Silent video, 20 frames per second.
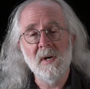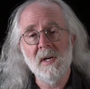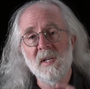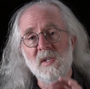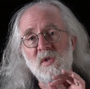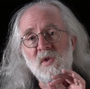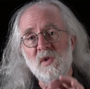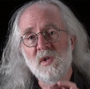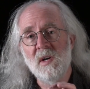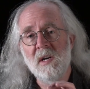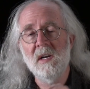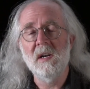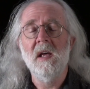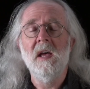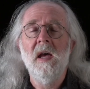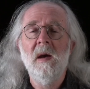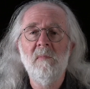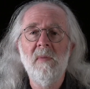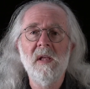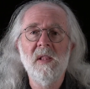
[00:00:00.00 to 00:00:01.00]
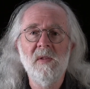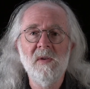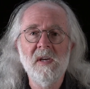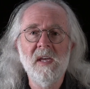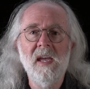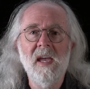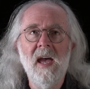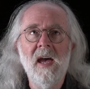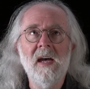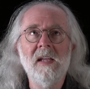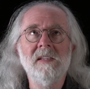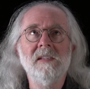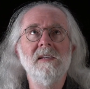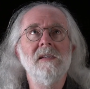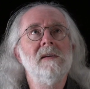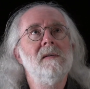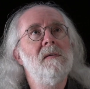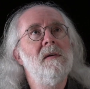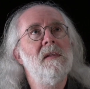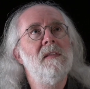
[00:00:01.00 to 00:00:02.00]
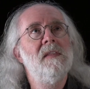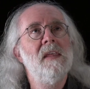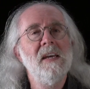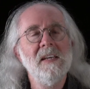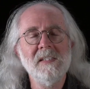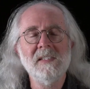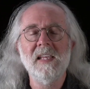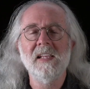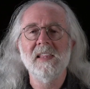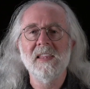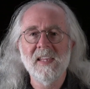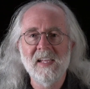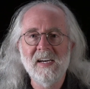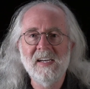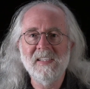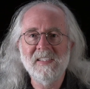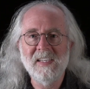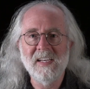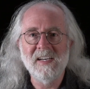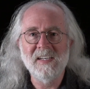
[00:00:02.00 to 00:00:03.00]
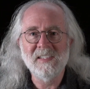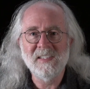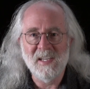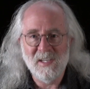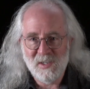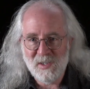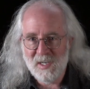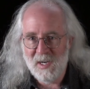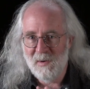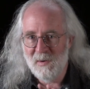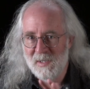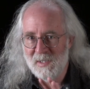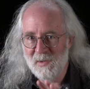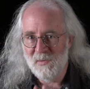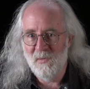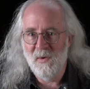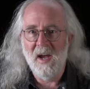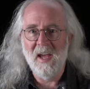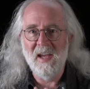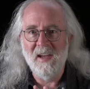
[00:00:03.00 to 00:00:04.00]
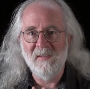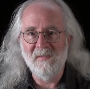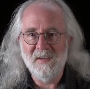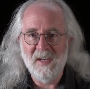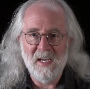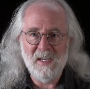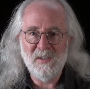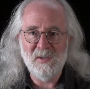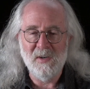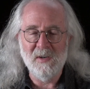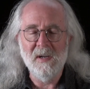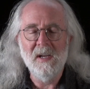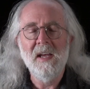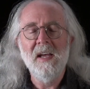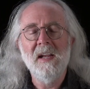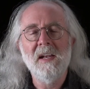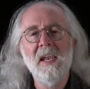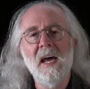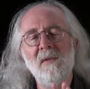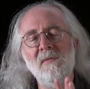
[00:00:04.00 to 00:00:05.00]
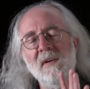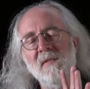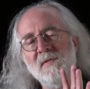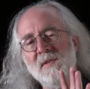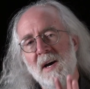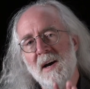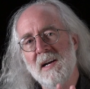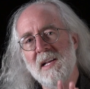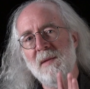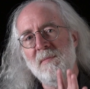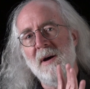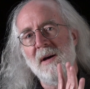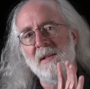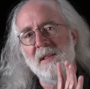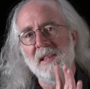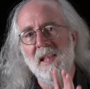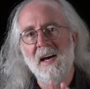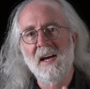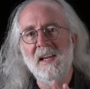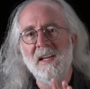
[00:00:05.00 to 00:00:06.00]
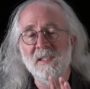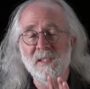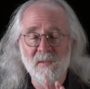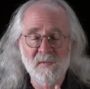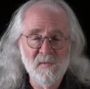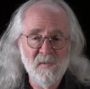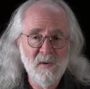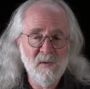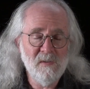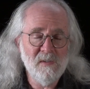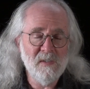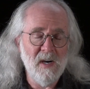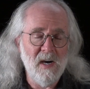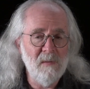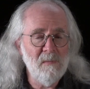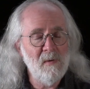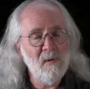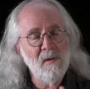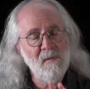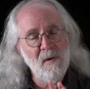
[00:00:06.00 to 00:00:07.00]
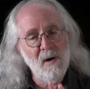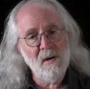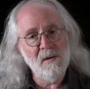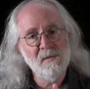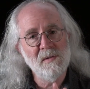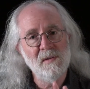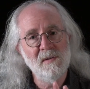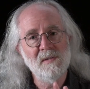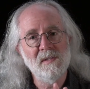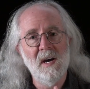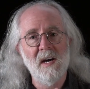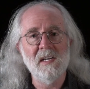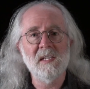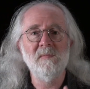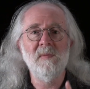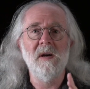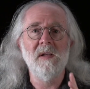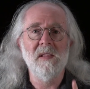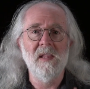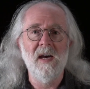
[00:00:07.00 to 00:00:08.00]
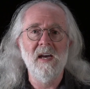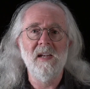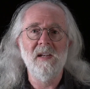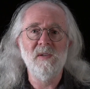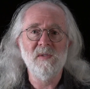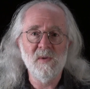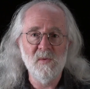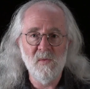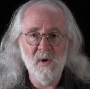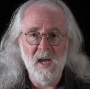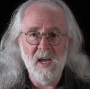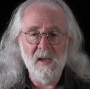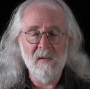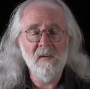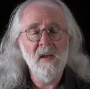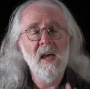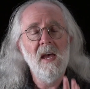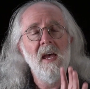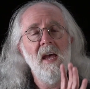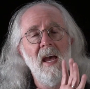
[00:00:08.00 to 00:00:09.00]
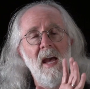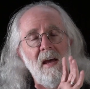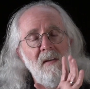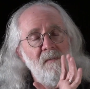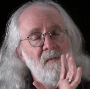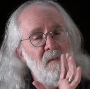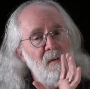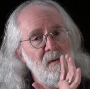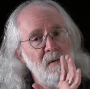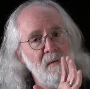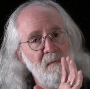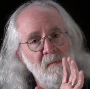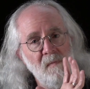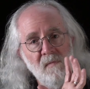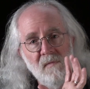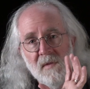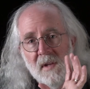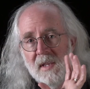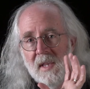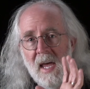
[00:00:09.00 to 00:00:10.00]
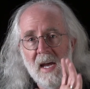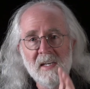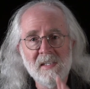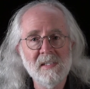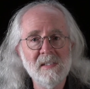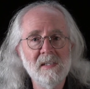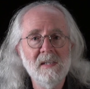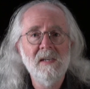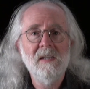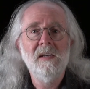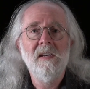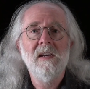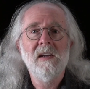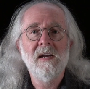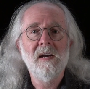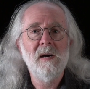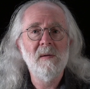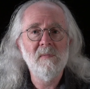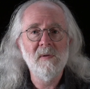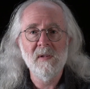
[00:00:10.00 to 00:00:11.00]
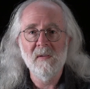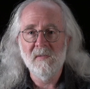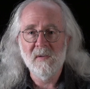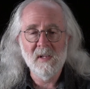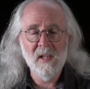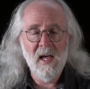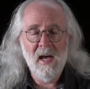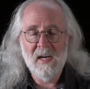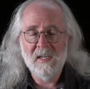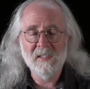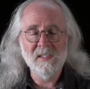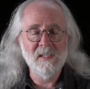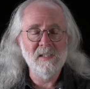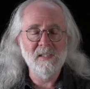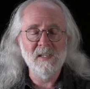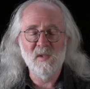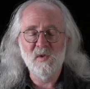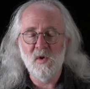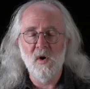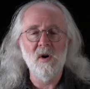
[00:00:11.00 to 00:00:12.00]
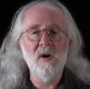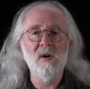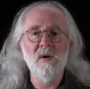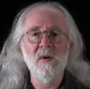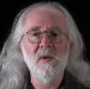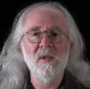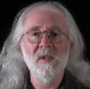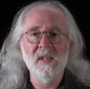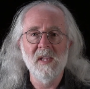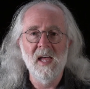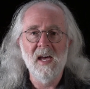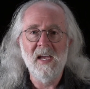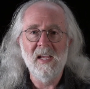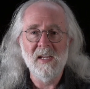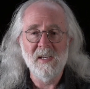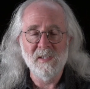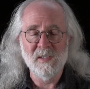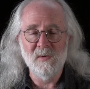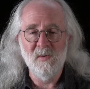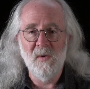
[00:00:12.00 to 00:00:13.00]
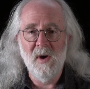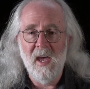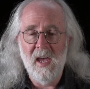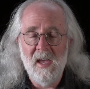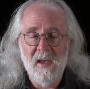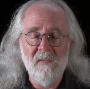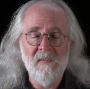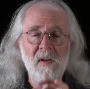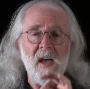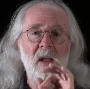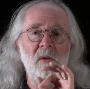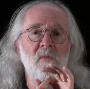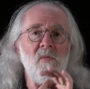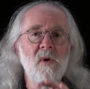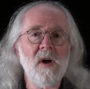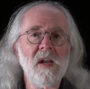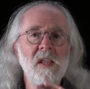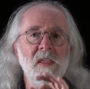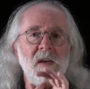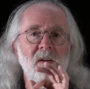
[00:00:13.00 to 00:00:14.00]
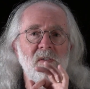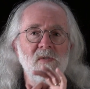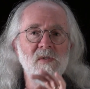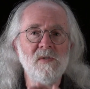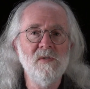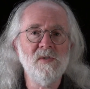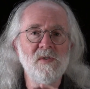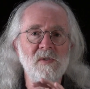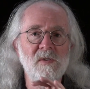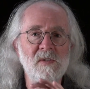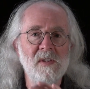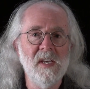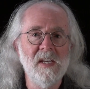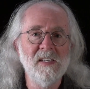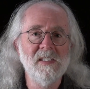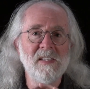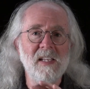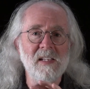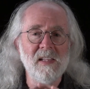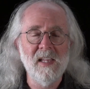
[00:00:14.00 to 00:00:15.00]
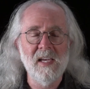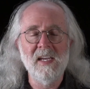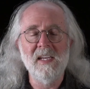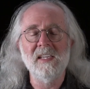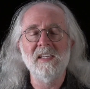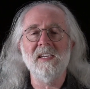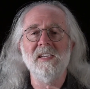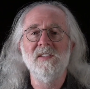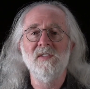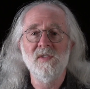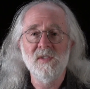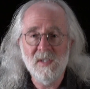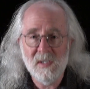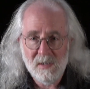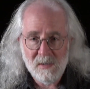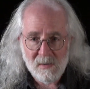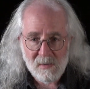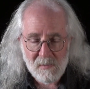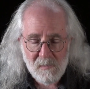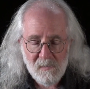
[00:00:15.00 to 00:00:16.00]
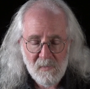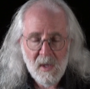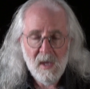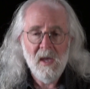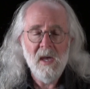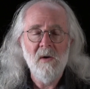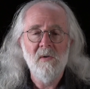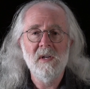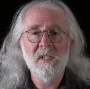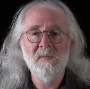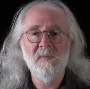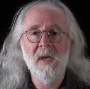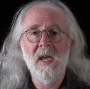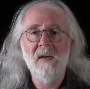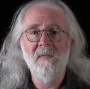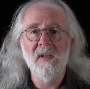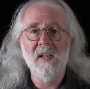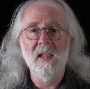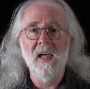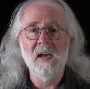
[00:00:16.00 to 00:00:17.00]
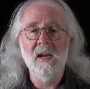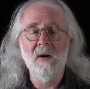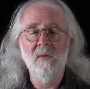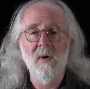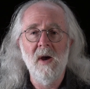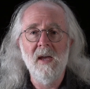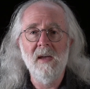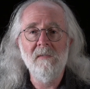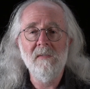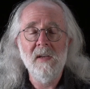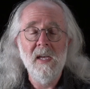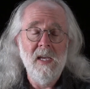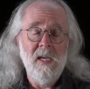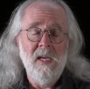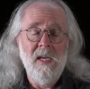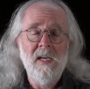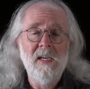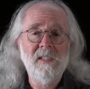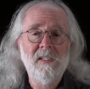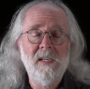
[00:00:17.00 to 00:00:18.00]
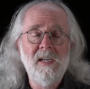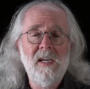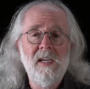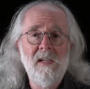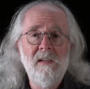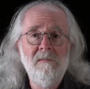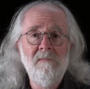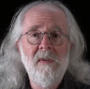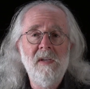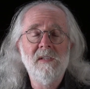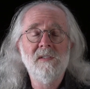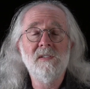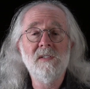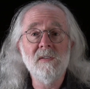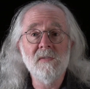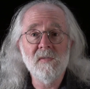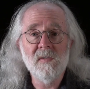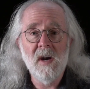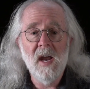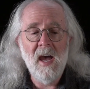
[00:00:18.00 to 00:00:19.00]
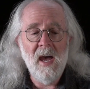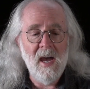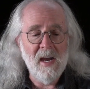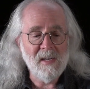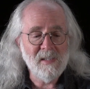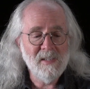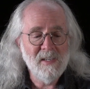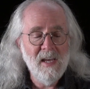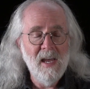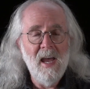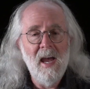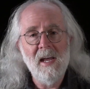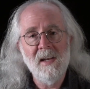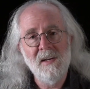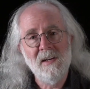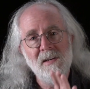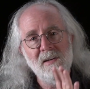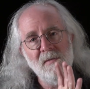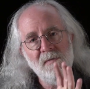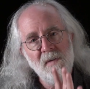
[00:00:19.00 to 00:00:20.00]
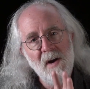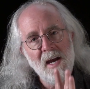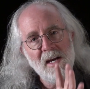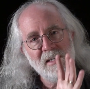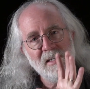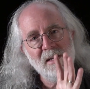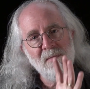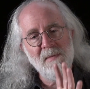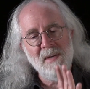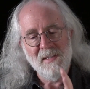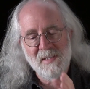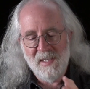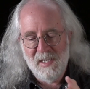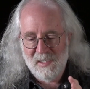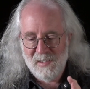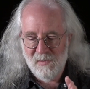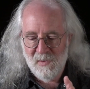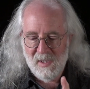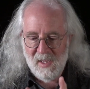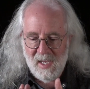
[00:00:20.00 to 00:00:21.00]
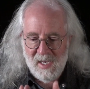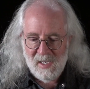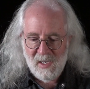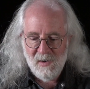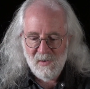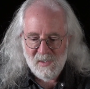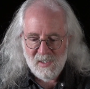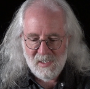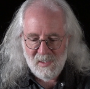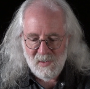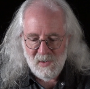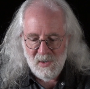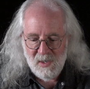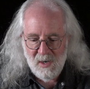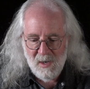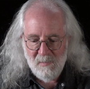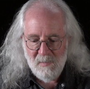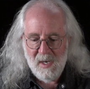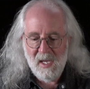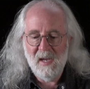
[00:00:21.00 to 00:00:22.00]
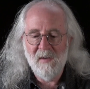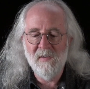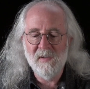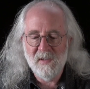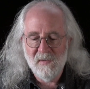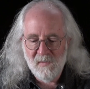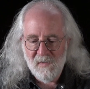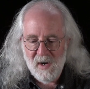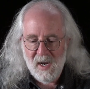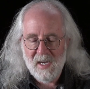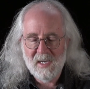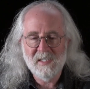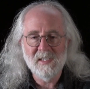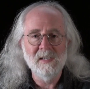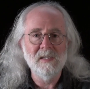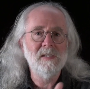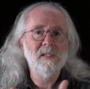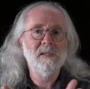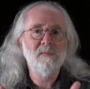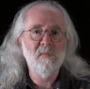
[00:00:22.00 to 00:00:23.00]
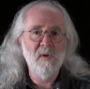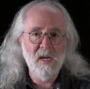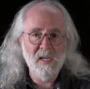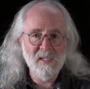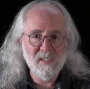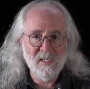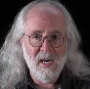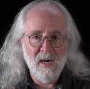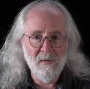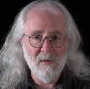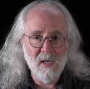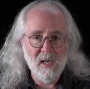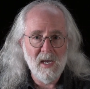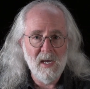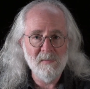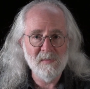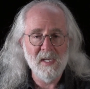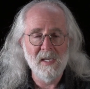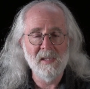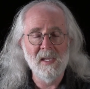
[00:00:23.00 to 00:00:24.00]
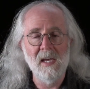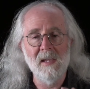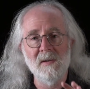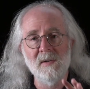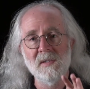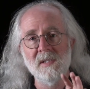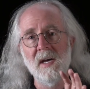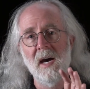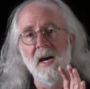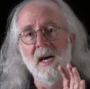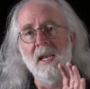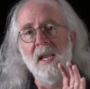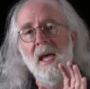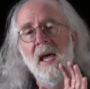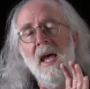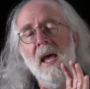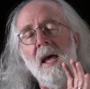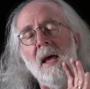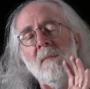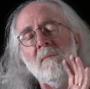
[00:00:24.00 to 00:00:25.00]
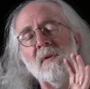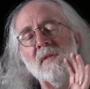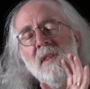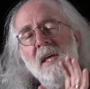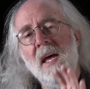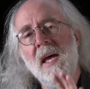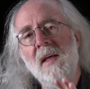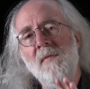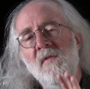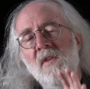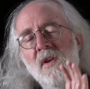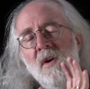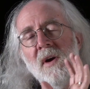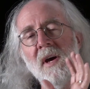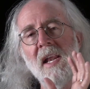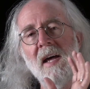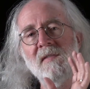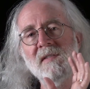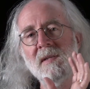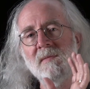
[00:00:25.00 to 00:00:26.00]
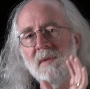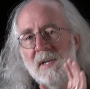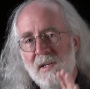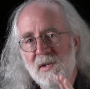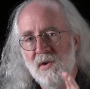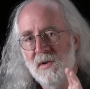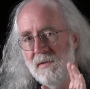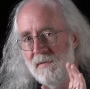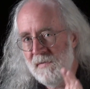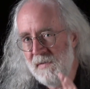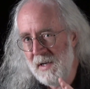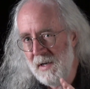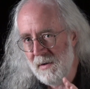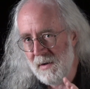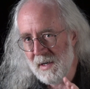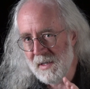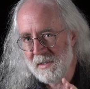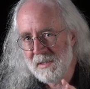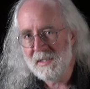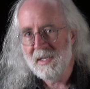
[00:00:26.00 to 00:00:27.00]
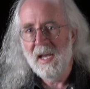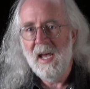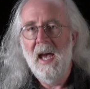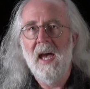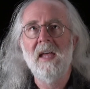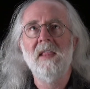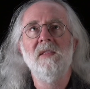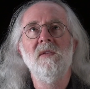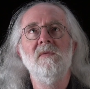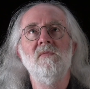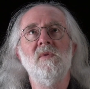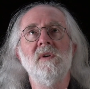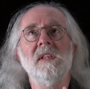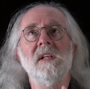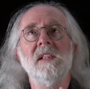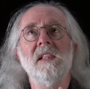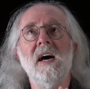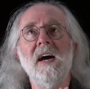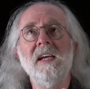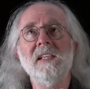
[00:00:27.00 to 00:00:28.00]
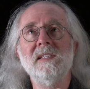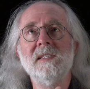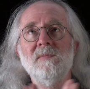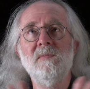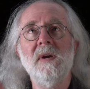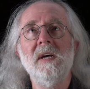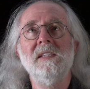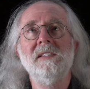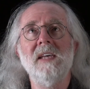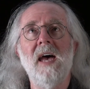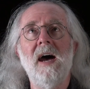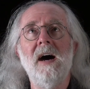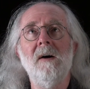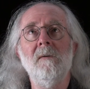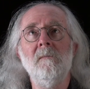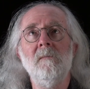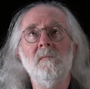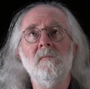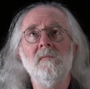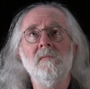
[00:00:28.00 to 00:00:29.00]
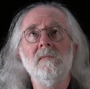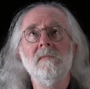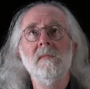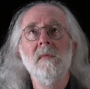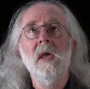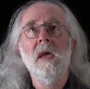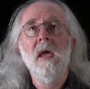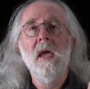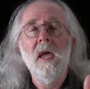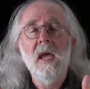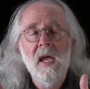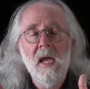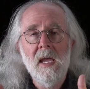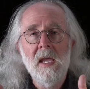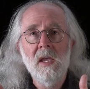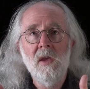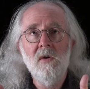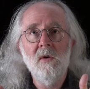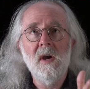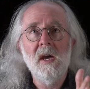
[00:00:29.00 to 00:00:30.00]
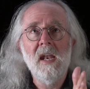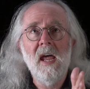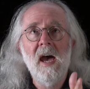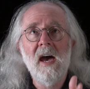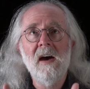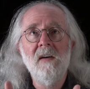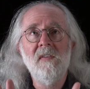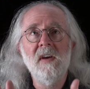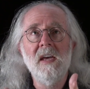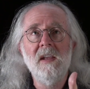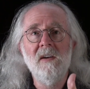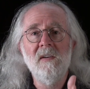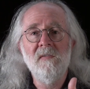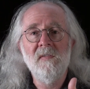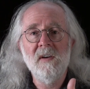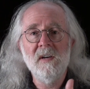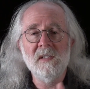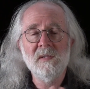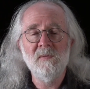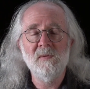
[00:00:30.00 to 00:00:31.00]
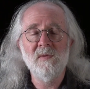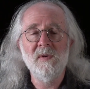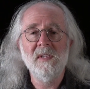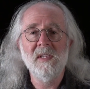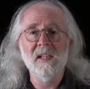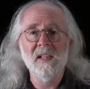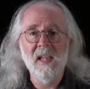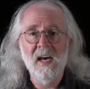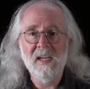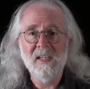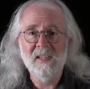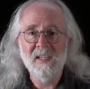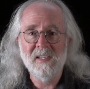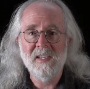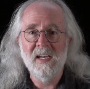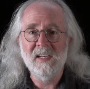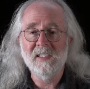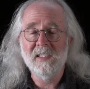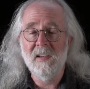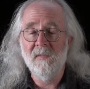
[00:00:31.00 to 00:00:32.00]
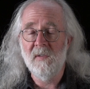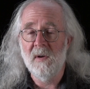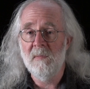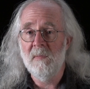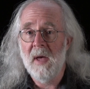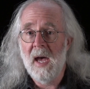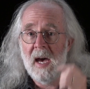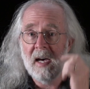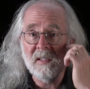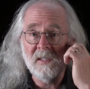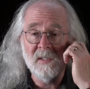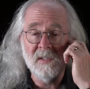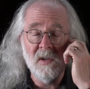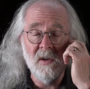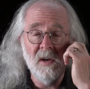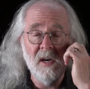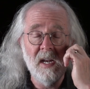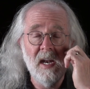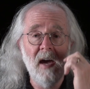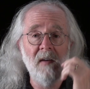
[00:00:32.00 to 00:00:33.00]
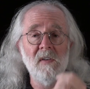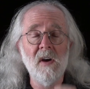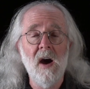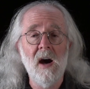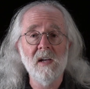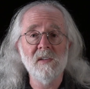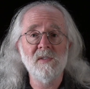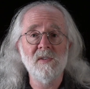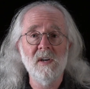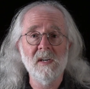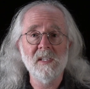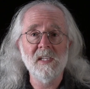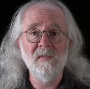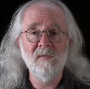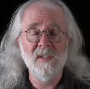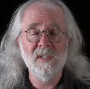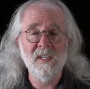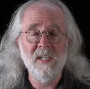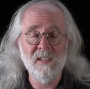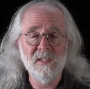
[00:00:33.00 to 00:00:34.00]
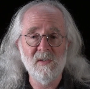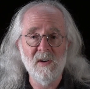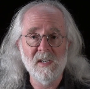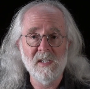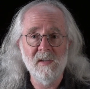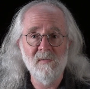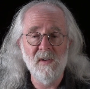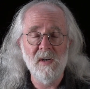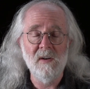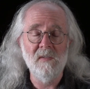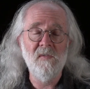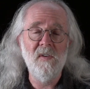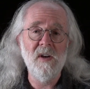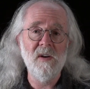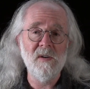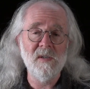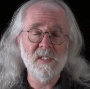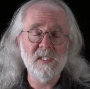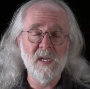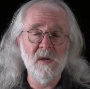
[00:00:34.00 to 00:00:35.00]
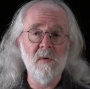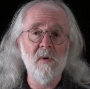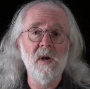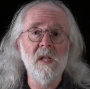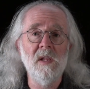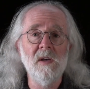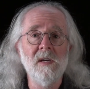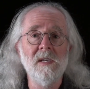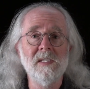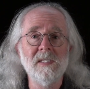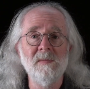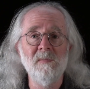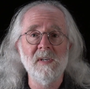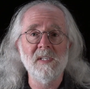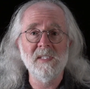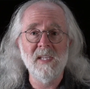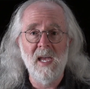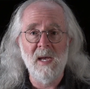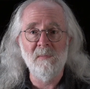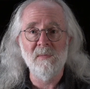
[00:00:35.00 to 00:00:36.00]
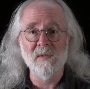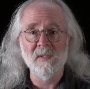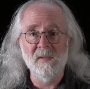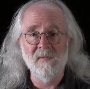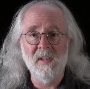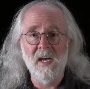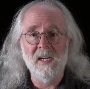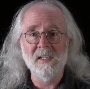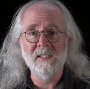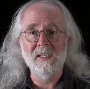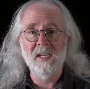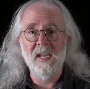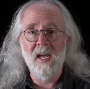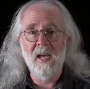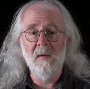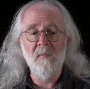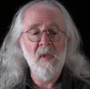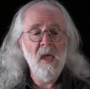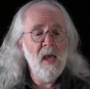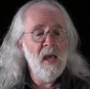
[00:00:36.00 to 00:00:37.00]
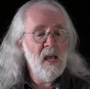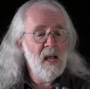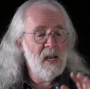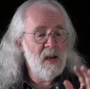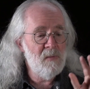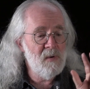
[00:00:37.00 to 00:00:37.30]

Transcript: going to start by looking at things that light does that show its wave nature. Now, we've talked about light as a photon, but we've also talked about light as a wave, and for the next couple of classes, it's all light as a wave. And one of the crucial things that light can do when it's behaving like a wave is it can diffract. And diffraction means this: when light goes into an opening, if it diffracts, it spreads out and it comes out the other side. But then you can have some interference, and when the light spreads out, you can have interference between the light that takes different paths, and so you can have constructive and destructive interference. So I want to look at some examples of that today. Now